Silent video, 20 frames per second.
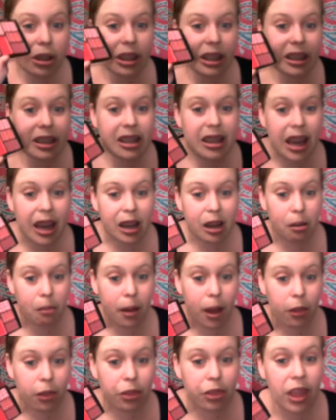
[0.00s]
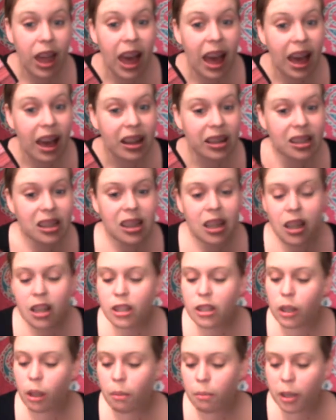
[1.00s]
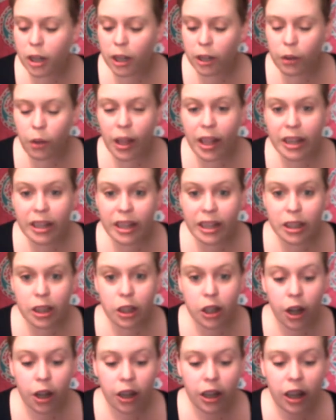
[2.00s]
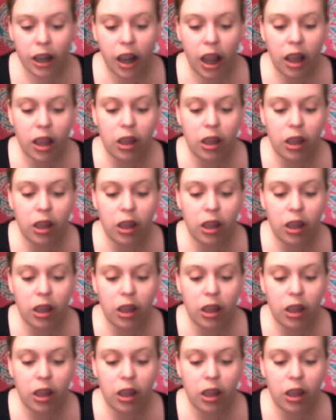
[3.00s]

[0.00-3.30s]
really excited about that. So I'm going to go ahead and get started.